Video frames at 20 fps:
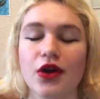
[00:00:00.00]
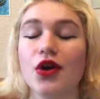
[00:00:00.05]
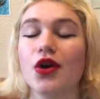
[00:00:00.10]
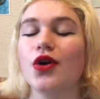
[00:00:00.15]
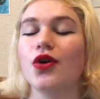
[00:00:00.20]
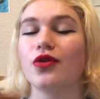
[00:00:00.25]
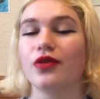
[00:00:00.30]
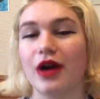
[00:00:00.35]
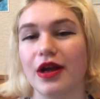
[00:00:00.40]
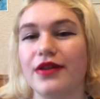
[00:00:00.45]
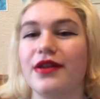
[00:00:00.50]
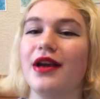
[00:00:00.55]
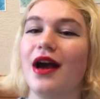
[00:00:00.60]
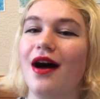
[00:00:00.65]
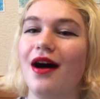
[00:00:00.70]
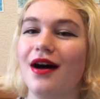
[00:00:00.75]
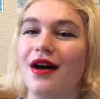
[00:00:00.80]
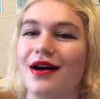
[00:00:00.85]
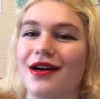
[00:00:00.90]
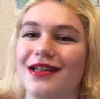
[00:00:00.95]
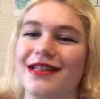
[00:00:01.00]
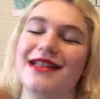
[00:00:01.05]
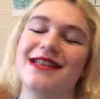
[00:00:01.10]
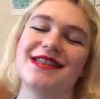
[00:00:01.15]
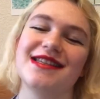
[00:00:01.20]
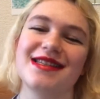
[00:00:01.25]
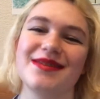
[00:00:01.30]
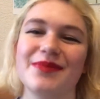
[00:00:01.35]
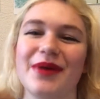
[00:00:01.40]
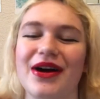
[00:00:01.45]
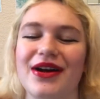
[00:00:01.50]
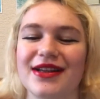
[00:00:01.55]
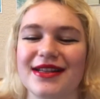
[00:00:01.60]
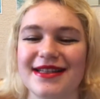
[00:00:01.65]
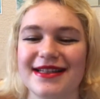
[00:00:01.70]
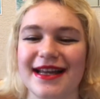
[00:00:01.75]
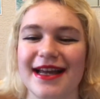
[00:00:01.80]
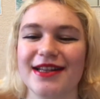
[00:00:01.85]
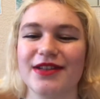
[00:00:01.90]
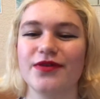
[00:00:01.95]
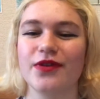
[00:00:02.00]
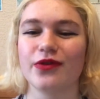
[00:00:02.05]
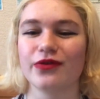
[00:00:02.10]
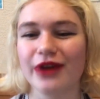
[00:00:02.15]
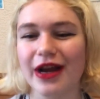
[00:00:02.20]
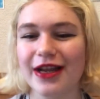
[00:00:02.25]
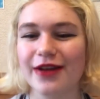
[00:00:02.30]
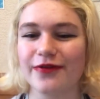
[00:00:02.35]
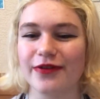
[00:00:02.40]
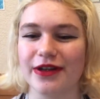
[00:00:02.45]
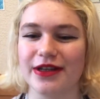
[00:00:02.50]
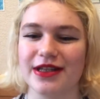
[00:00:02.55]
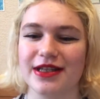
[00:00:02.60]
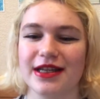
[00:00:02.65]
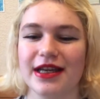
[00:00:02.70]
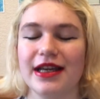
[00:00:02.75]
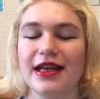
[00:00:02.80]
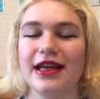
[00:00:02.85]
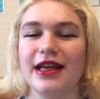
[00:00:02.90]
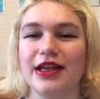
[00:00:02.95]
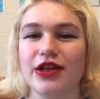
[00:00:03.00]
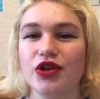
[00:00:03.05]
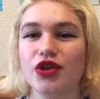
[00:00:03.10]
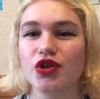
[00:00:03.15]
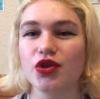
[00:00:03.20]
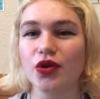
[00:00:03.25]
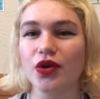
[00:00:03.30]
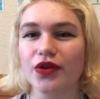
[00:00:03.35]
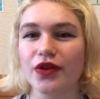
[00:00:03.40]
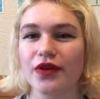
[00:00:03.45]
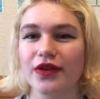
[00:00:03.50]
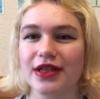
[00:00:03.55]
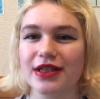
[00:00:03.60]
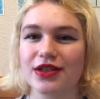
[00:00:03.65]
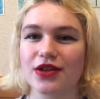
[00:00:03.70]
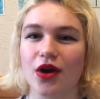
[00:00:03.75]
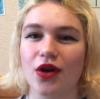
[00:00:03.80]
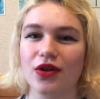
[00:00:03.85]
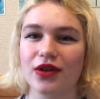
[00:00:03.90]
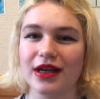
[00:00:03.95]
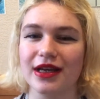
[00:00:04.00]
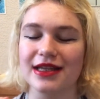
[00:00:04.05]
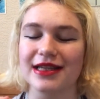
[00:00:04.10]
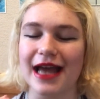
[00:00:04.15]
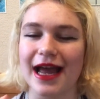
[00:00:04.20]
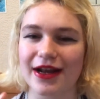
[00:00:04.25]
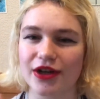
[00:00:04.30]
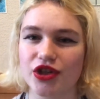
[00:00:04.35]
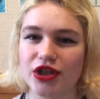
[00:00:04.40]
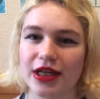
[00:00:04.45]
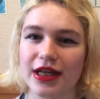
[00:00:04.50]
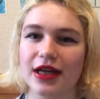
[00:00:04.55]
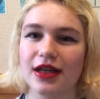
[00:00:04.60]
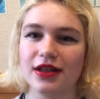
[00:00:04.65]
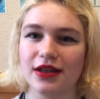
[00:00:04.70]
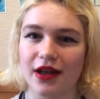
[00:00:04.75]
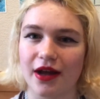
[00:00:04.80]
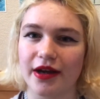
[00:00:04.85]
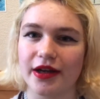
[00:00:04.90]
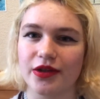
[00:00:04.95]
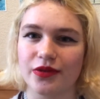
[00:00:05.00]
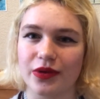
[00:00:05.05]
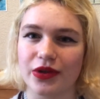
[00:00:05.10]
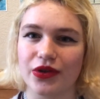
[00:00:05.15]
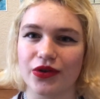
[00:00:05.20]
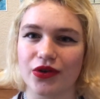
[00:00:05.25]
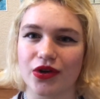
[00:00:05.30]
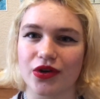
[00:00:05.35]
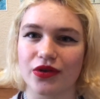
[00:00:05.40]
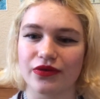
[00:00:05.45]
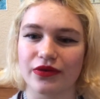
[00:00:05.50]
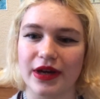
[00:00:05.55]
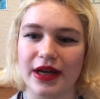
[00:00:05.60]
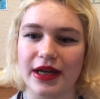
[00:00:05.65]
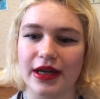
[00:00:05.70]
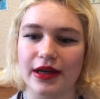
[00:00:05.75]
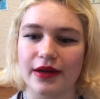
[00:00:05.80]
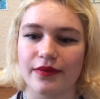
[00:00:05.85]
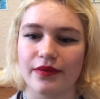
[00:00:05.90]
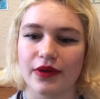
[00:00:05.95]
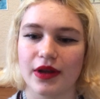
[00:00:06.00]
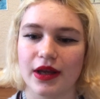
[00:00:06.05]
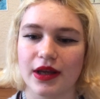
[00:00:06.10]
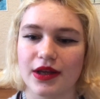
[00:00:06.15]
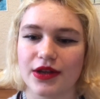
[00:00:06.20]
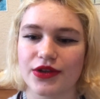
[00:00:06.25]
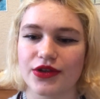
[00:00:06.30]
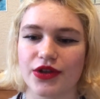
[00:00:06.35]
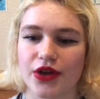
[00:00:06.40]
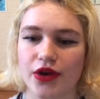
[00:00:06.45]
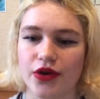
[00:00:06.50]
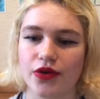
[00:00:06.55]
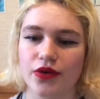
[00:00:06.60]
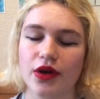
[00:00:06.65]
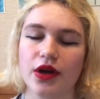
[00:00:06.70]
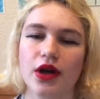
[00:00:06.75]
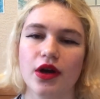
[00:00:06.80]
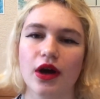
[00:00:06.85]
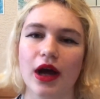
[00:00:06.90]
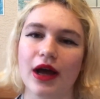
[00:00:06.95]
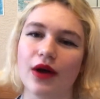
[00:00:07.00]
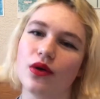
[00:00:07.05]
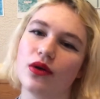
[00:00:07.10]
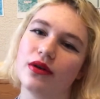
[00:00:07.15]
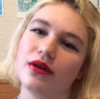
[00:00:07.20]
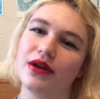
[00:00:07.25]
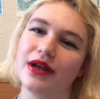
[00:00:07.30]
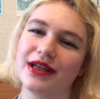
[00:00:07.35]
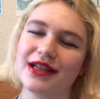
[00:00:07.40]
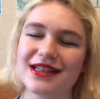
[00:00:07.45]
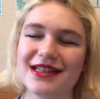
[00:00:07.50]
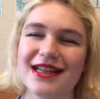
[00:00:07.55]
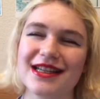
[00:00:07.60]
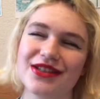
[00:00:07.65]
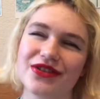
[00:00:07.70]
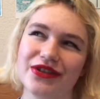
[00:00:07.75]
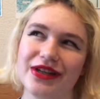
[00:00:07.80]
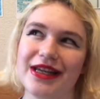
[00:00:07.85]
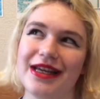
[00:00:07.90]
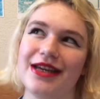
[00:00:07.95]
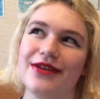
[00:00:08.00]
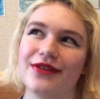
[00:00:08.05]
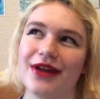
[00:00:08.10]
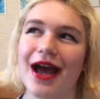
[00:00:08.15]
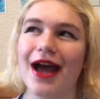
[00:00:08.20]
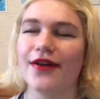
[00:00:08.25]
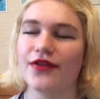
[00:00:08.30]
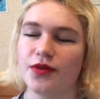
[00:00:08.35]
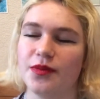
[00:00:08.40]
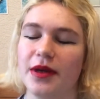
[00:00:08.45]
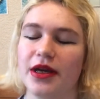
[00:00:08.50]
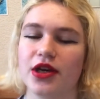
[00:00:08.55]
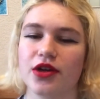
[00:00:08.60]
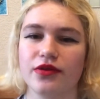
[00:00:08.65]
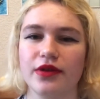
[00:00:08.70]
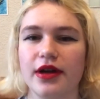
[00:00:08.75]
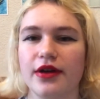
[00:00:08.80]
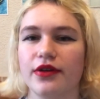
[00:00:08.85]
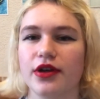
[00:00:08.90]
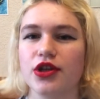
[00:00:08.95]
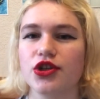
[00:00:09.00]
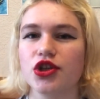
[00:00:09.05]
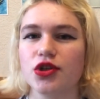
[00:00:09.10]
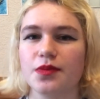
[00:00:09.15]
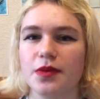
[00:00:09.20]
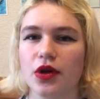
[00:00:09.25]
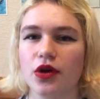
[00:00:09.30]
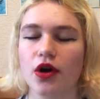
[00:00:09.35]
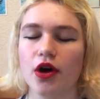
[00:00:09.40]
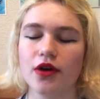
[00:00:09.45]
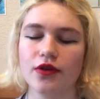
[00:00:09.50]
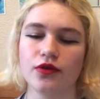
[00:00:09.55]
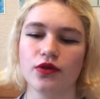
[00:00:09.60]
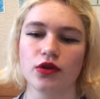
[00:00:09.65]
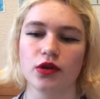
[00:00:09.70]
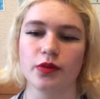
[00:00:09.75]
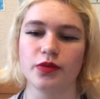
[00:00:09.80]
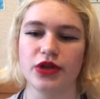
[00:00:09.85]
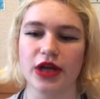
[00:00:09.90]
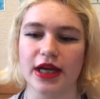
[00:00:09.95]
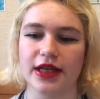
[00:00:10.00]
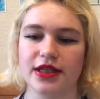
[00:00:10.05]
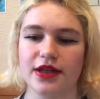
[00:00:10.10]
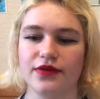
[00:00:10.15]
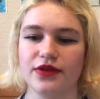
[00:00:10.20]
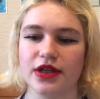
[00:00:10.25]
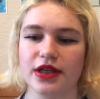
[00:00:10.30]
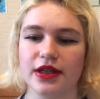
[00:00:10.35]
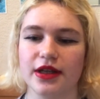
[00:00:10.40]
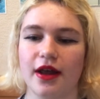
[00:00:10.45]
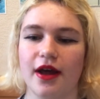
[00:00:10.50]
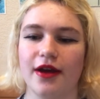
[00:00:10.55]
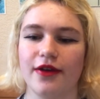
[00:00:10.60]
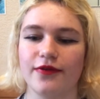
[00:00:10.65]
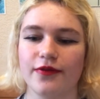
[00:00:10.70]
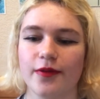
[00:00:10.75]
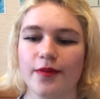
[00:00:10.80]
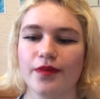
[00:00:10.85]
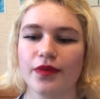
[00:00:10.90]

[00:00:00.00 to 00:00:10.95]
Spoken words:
Alright, the R in SMART stands for relevant. Ensure that this goal is actually aligned with your career. So it doesn't necessarily even have to be a career, it could just be your overall objectives in life.